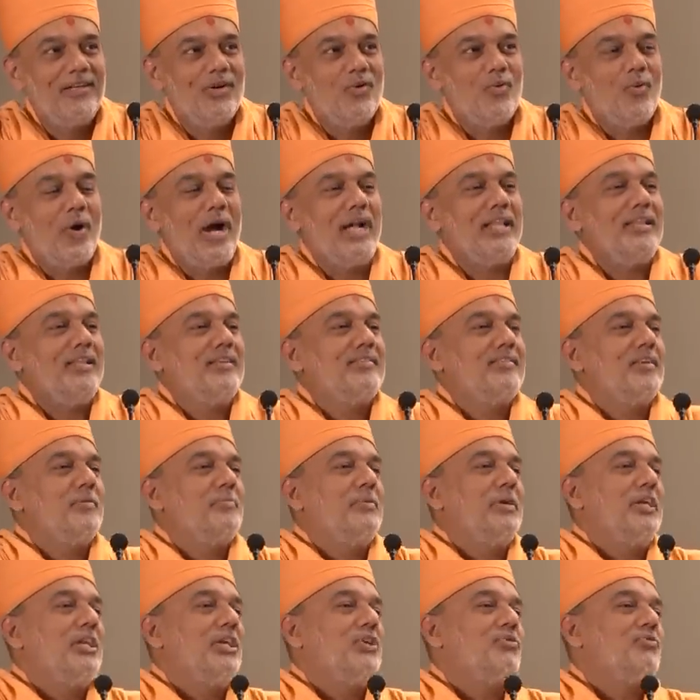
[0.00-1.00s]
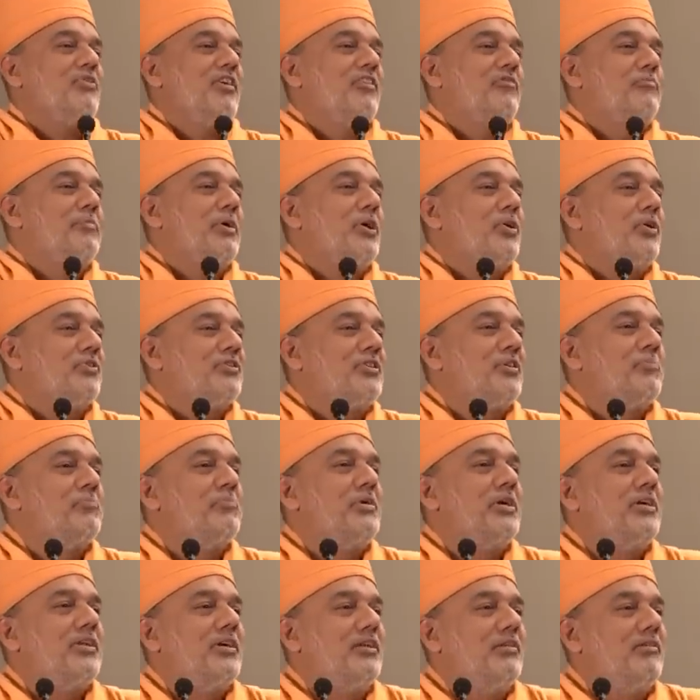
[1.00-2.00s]
why they say British wife because in
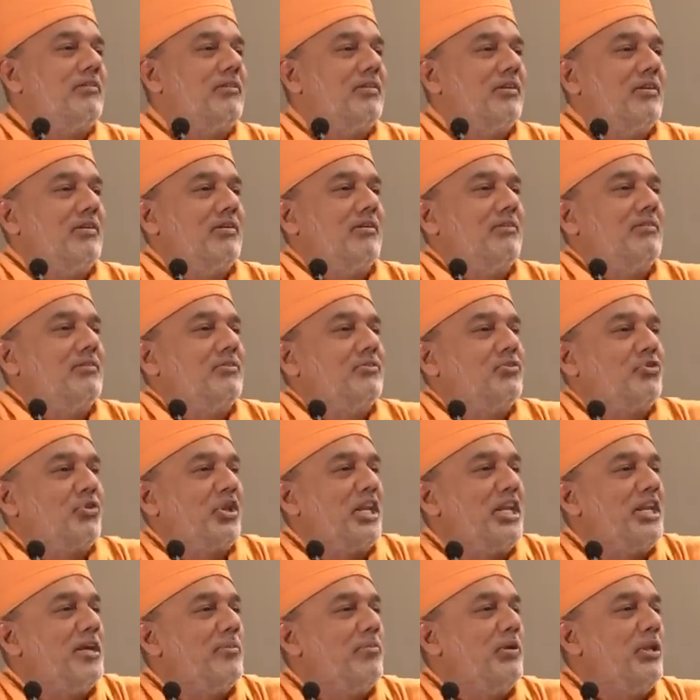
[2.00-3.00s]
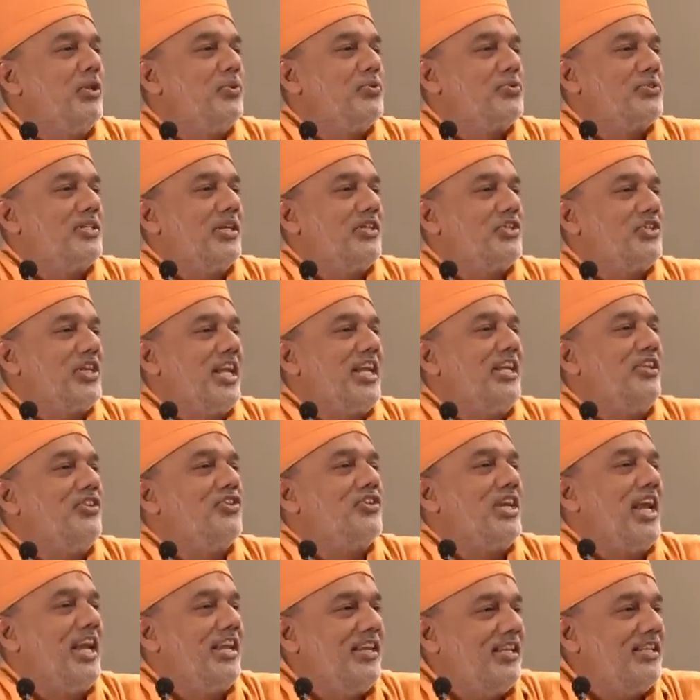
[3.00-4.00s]
Britain three W's they
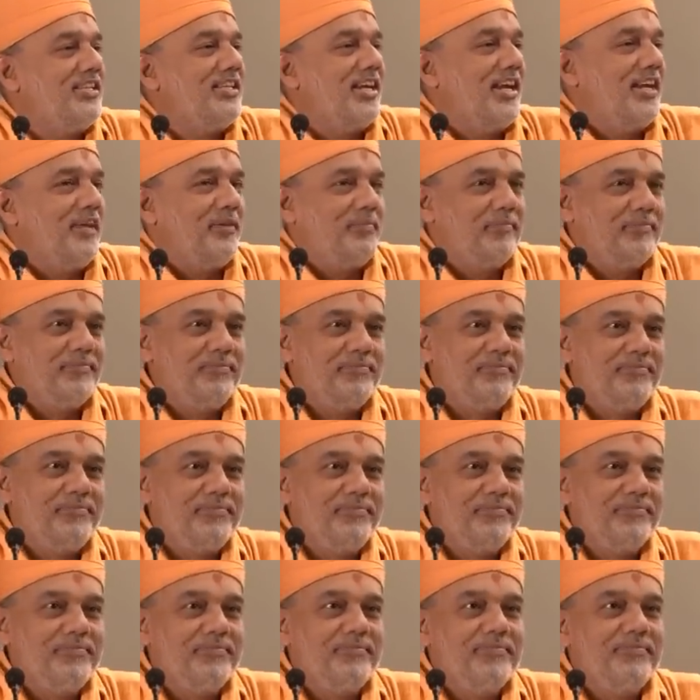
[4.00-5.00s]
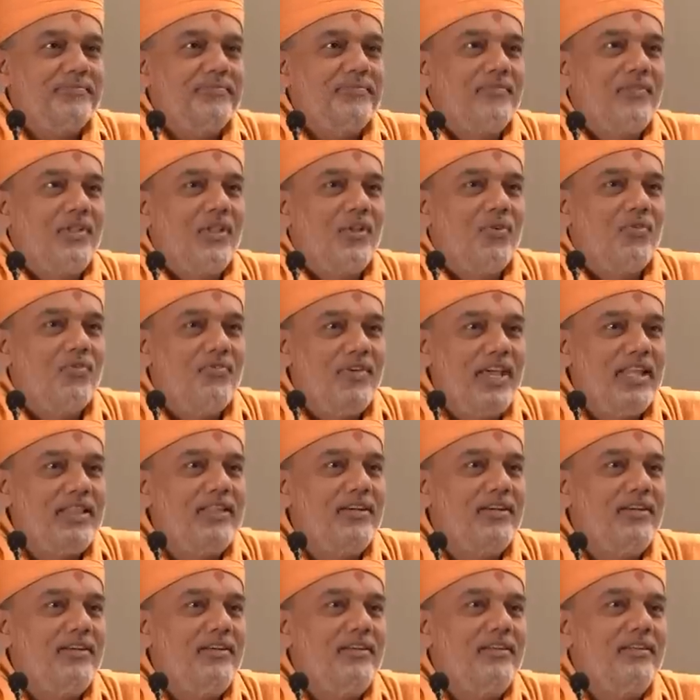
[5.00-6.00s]
change anytime
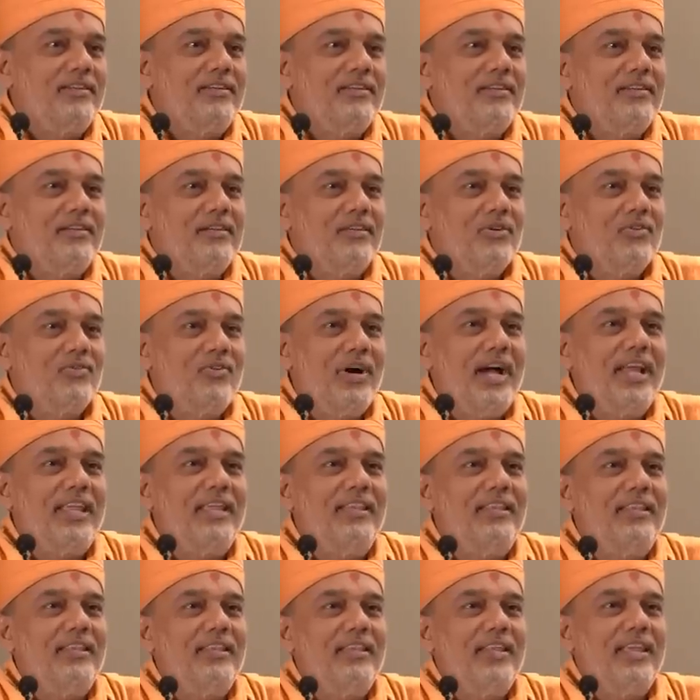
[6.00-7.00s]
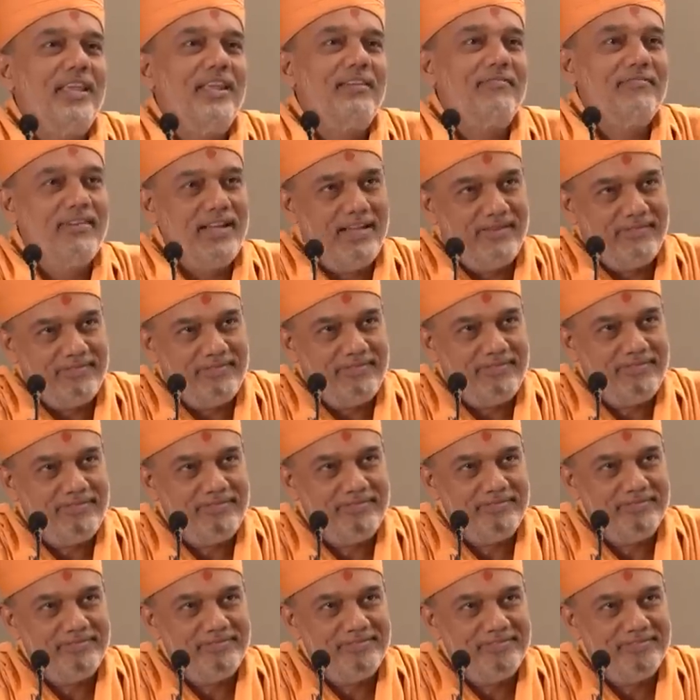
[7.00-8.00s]
weather wine and wife.